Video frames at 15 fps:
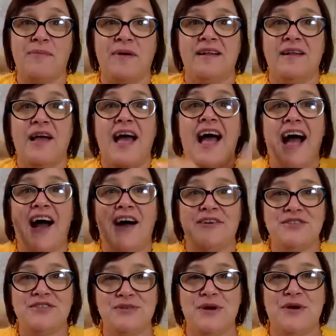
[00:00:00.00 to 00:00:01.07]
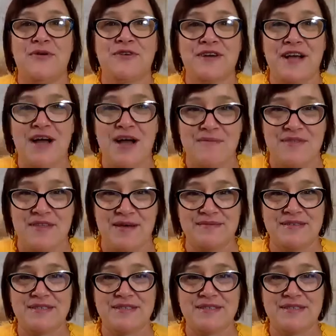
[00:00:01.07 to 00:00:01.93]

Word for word: but how to overcome them.